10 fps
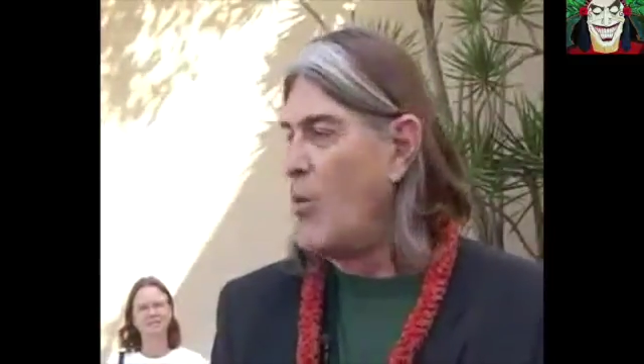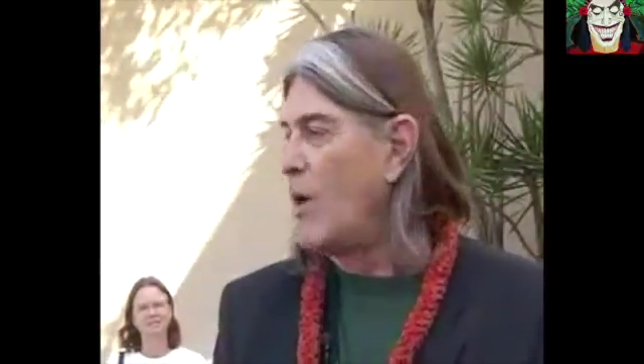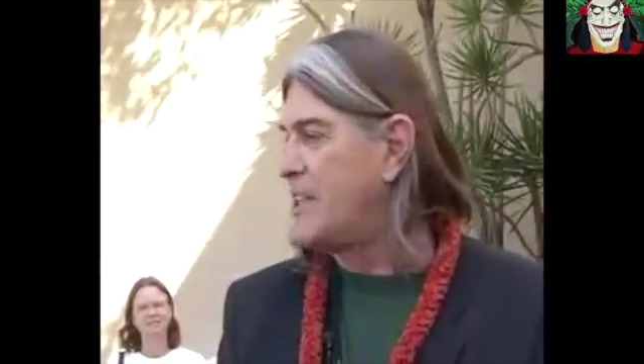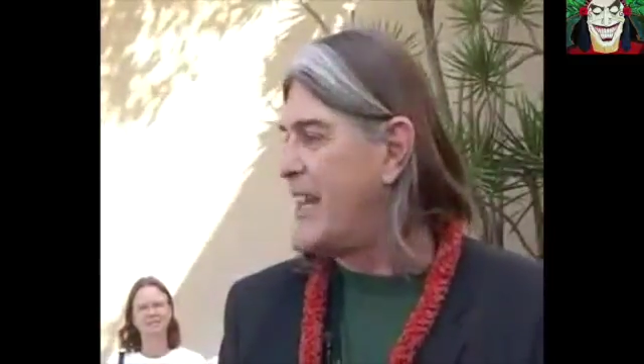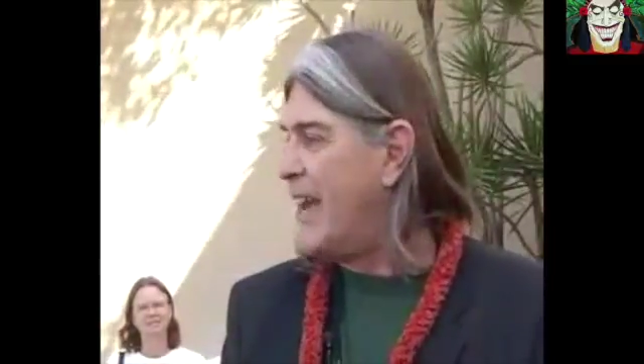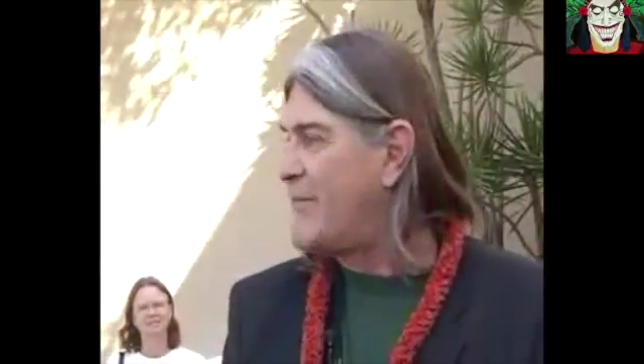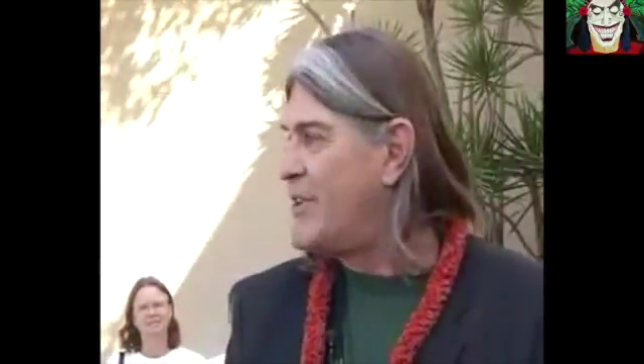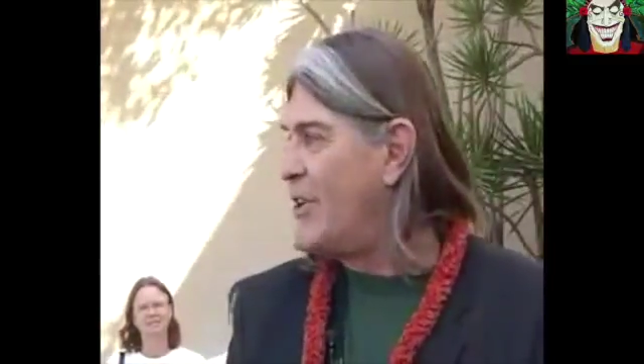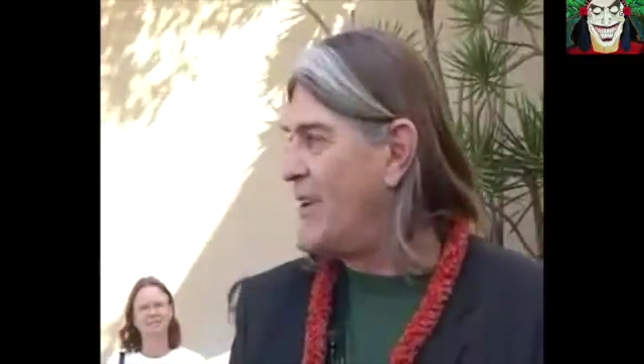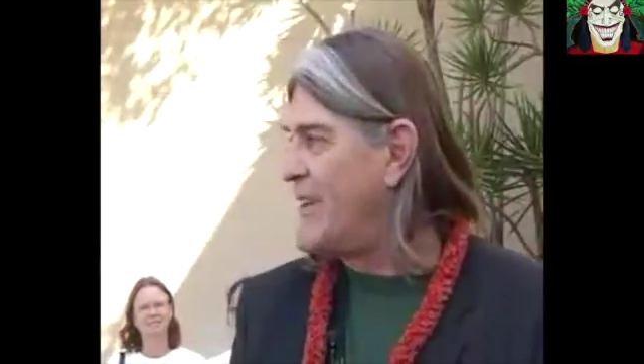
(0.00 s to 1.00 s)
What's that have to
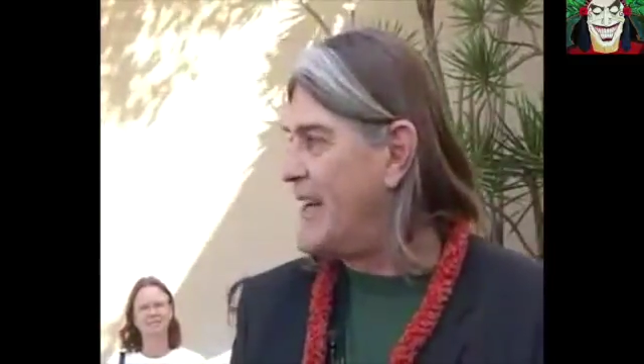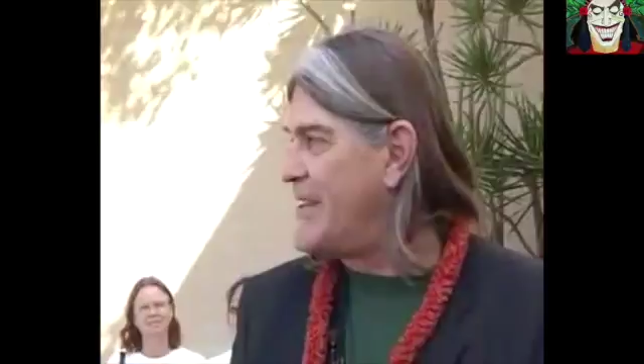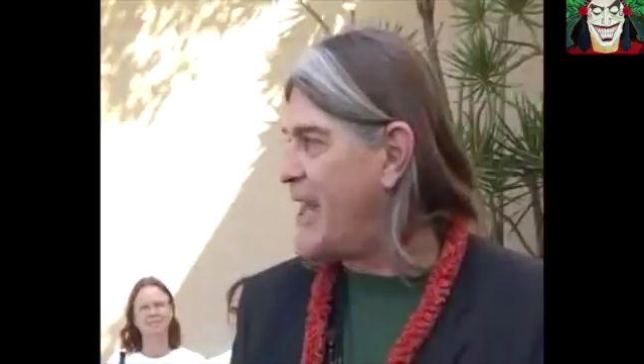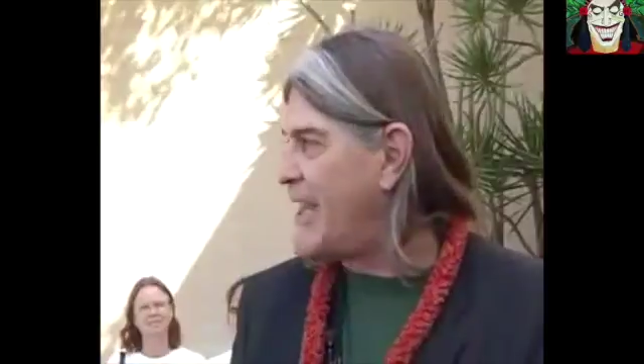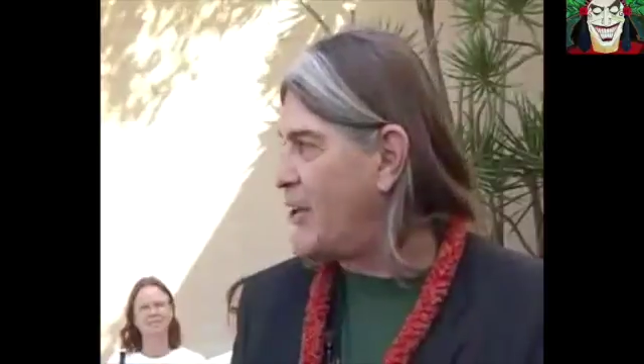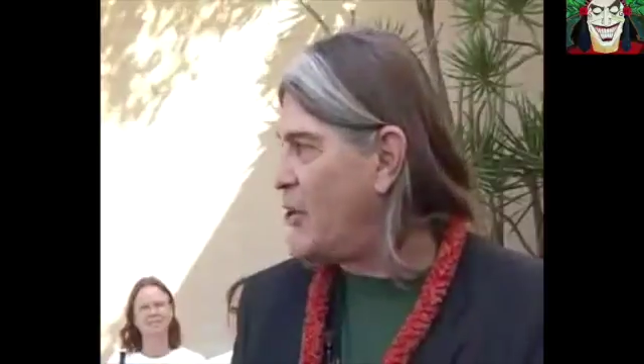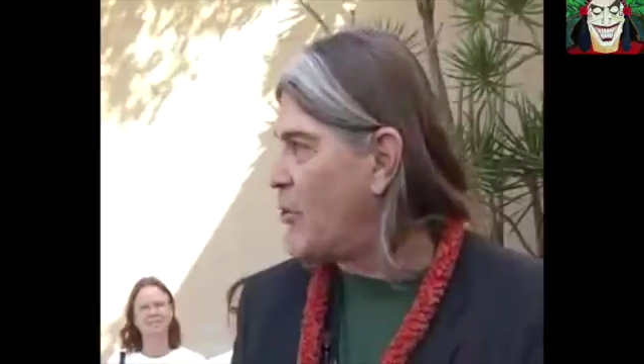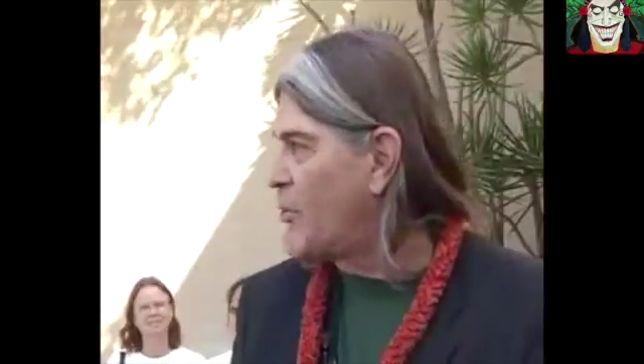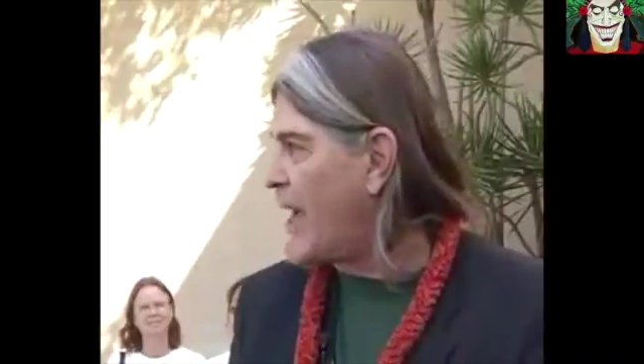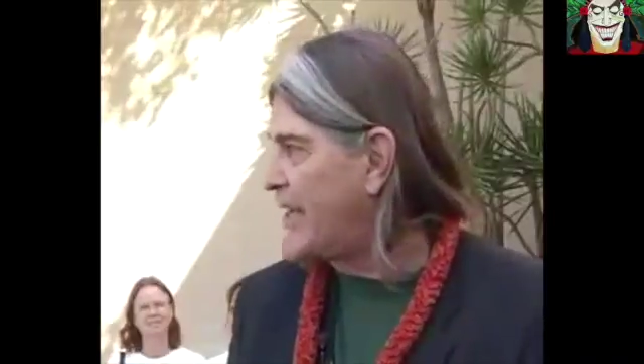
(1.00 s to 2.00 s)
do with anything? Are
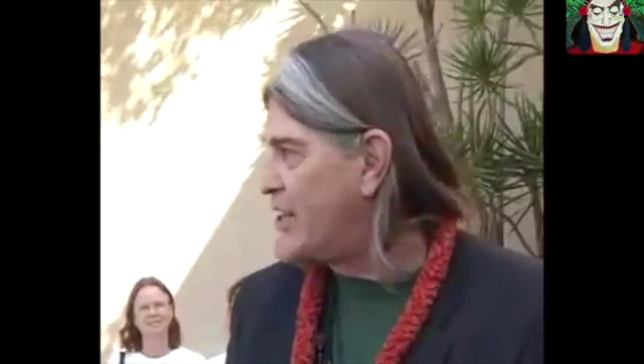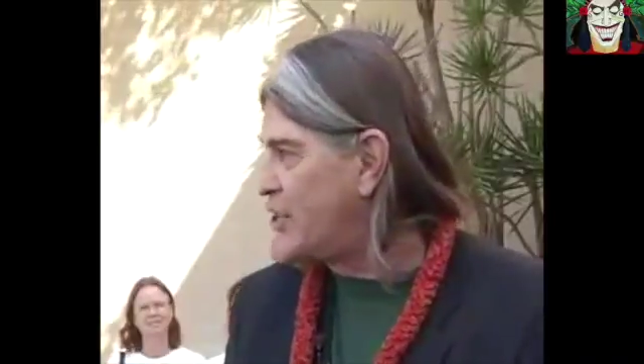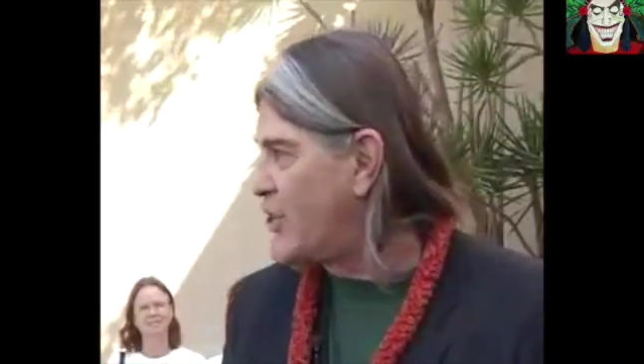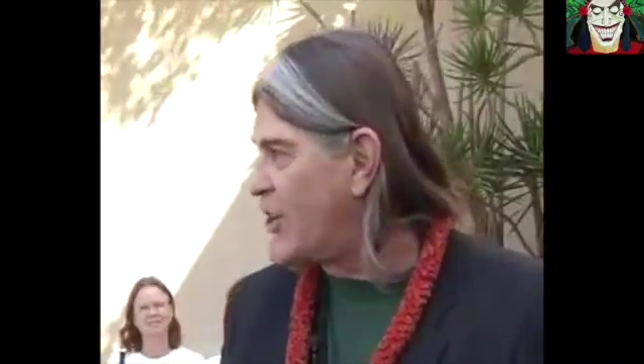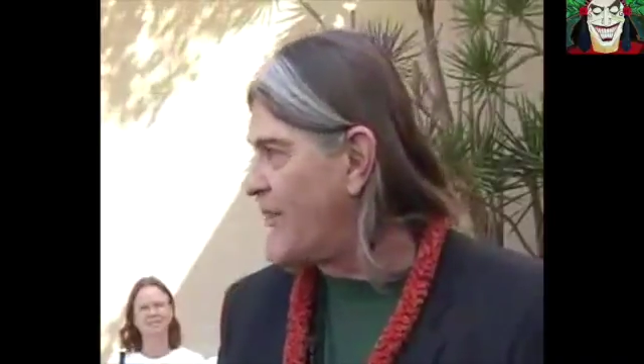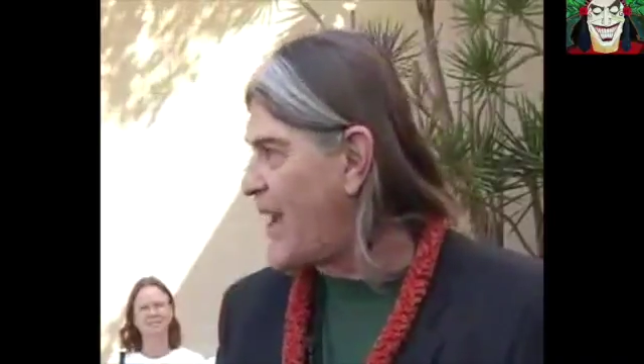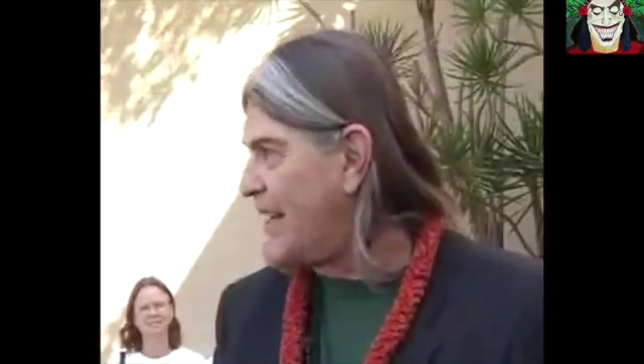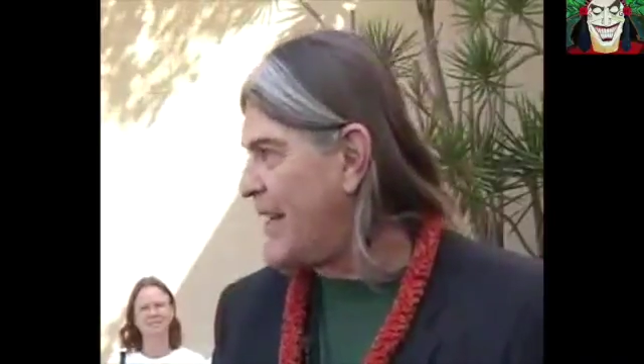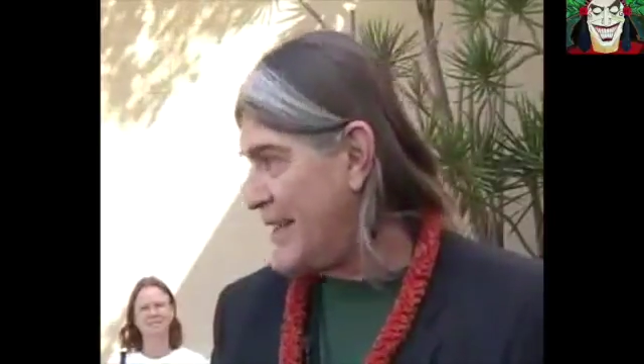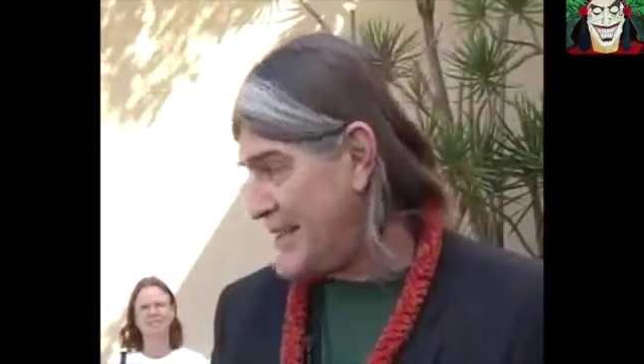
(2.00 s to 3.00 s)
you a because practitioner of
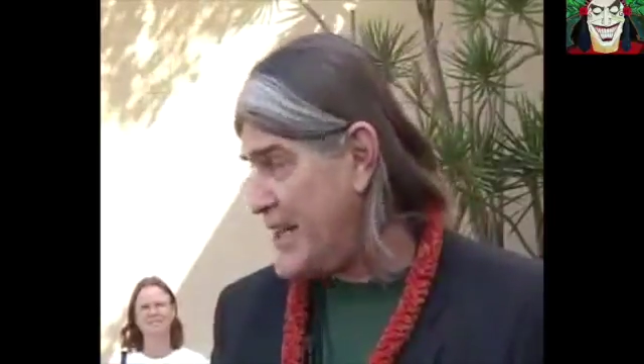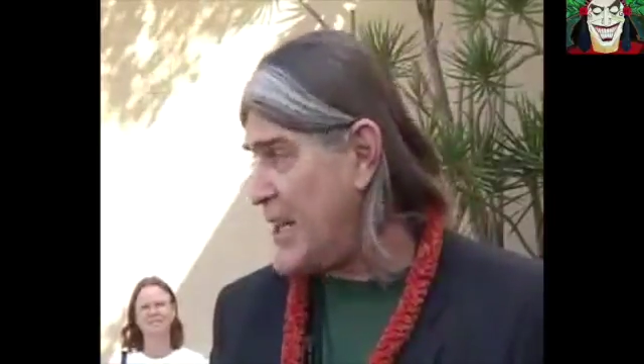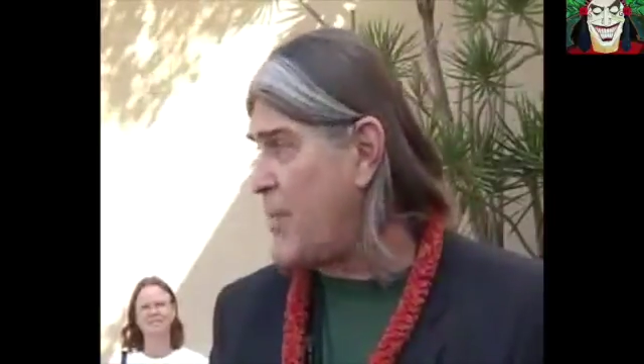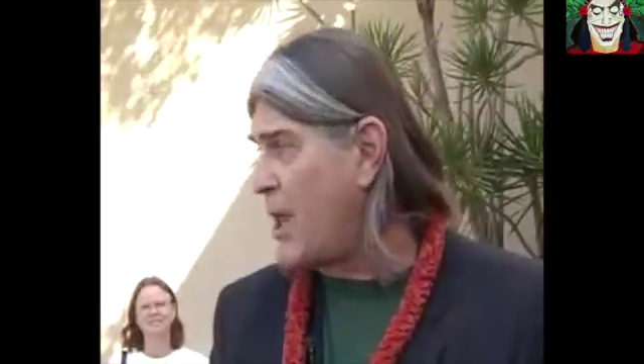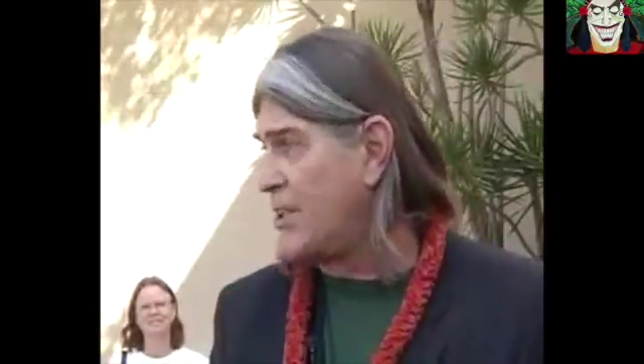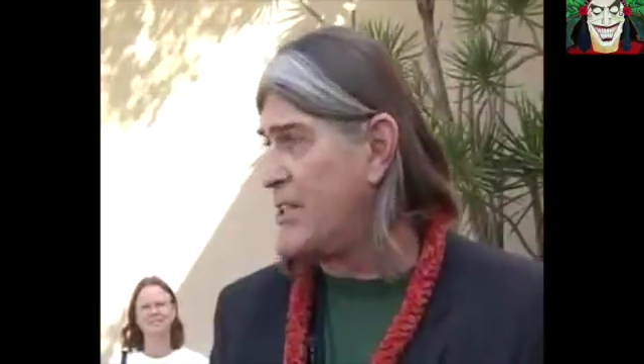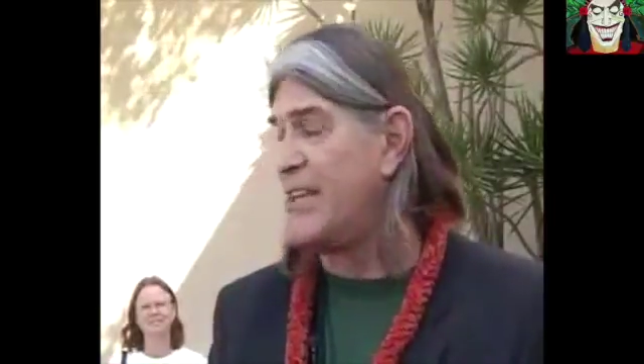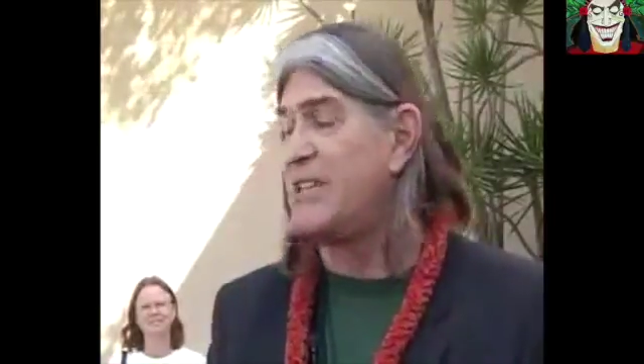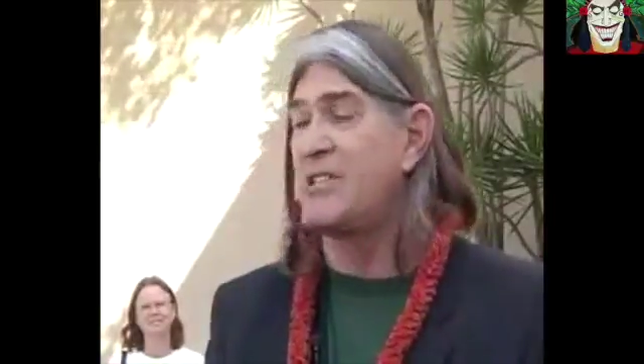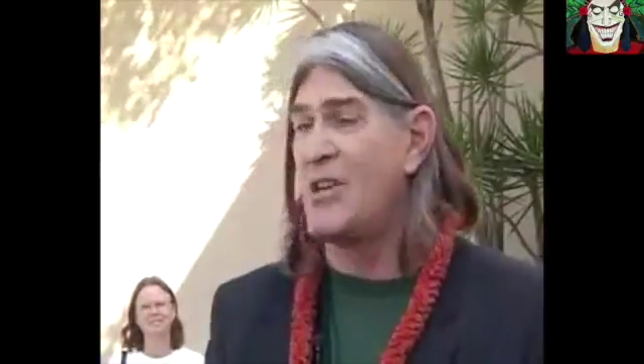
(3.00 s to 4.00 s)
identity politics?